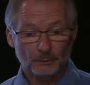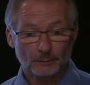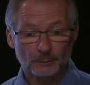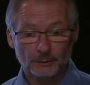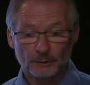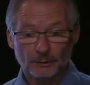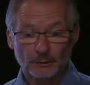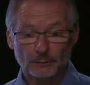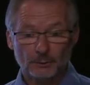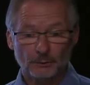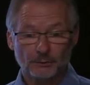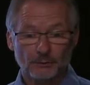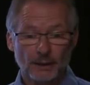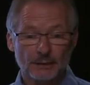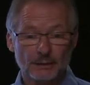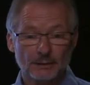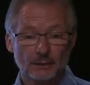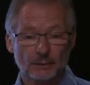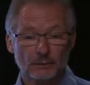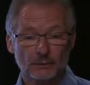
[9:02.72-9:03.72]
publicly
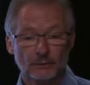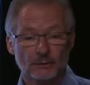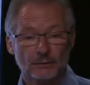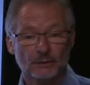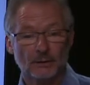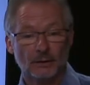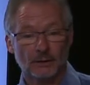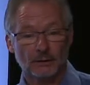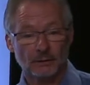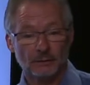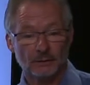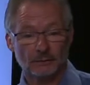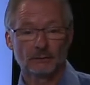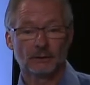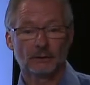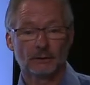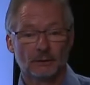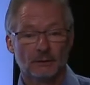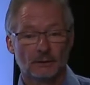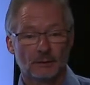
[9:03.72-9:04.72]
provided goods and
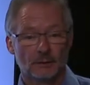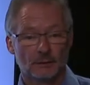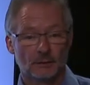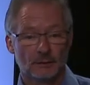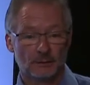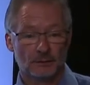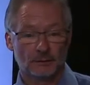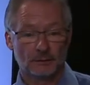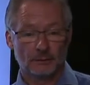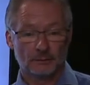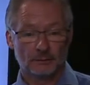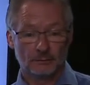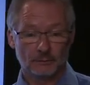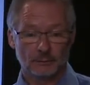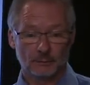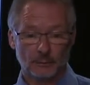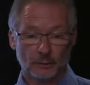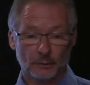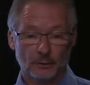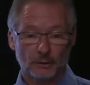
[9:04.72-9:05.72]

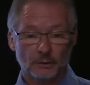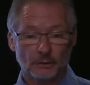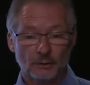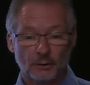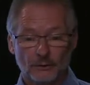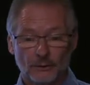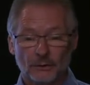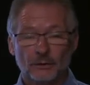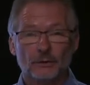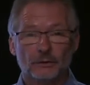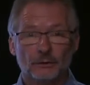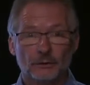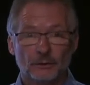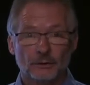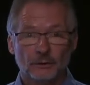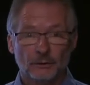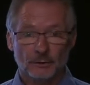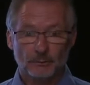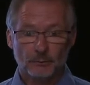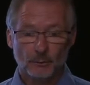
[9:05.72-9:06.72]
for other
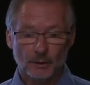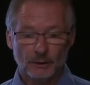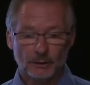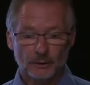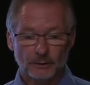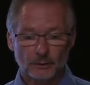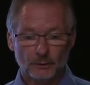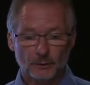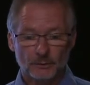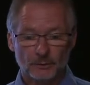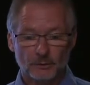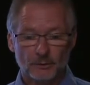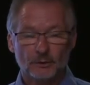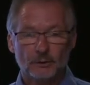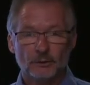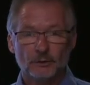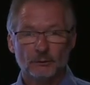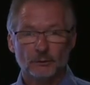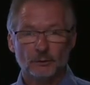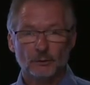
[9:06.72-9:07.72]
non-market
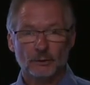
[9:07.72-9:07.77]
goods.